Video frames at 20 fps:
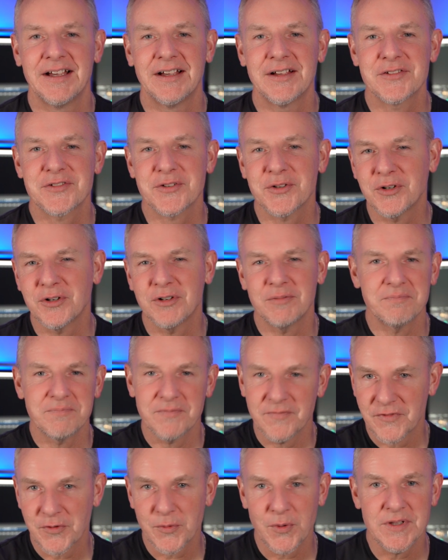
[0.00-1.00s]
So,
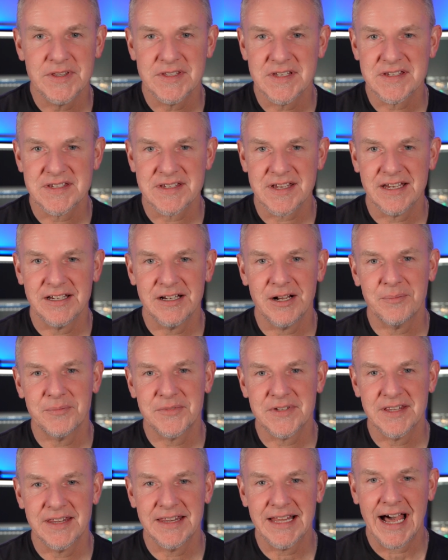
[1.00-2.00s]
if you want to sign up
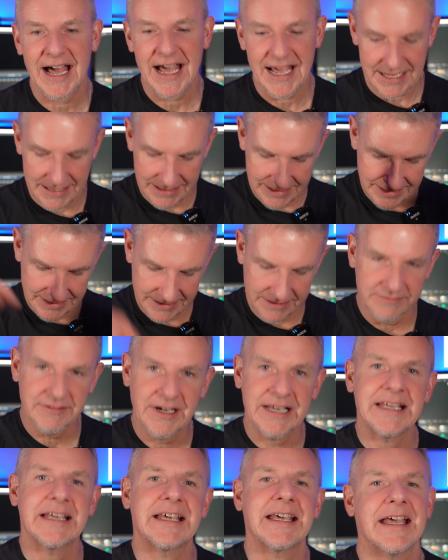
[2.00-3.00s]
to that, the
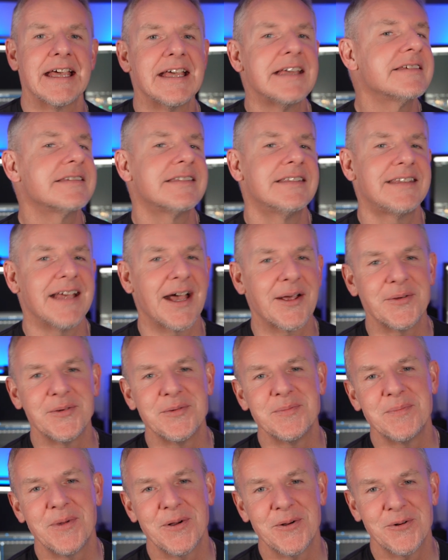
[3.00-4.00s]
link is
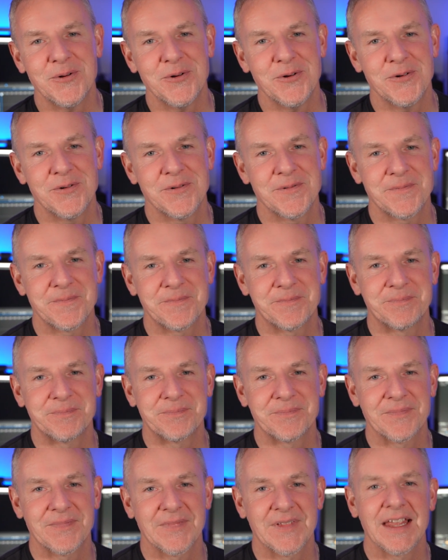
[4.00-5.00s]
down below.
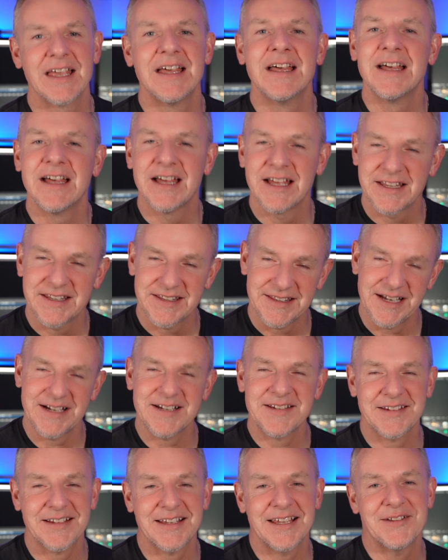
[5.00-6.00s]

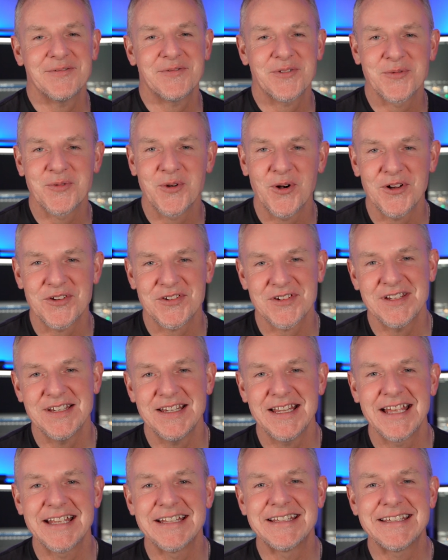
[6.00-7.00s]
Thanks again for
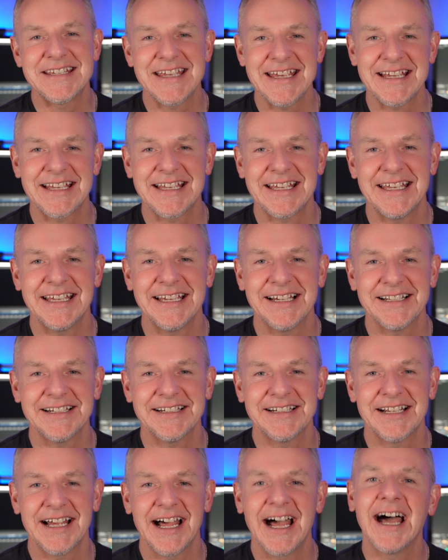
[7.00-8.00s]
watching. Take care
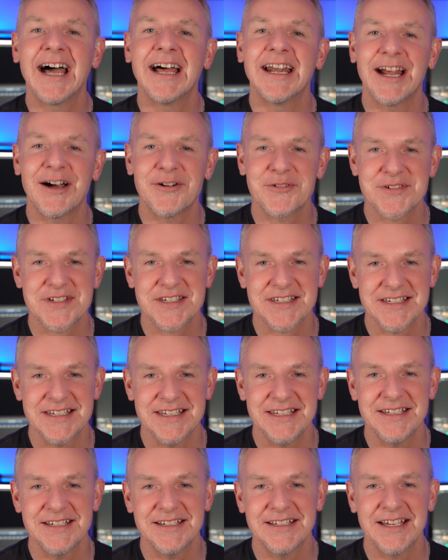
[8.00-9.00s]
and I'll
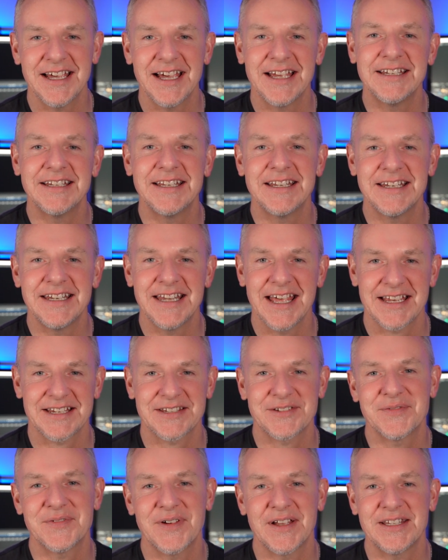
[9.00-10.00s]
see you in the
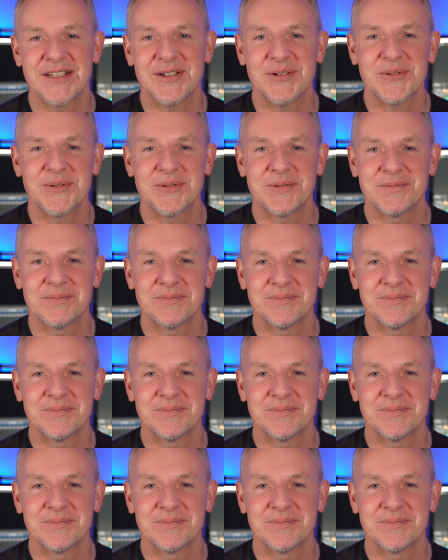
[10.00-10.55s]
next video.